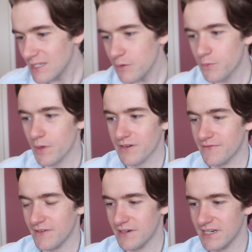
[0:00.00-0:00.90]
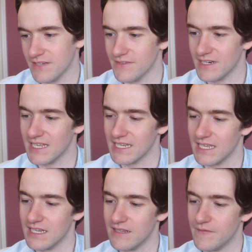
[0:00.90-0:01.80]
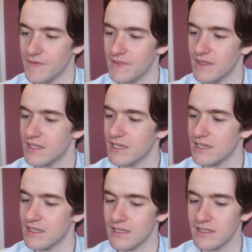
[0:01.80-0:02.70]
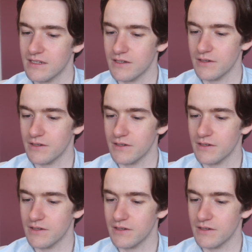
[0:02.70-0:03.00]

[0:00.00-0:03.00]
could work for even like, you know,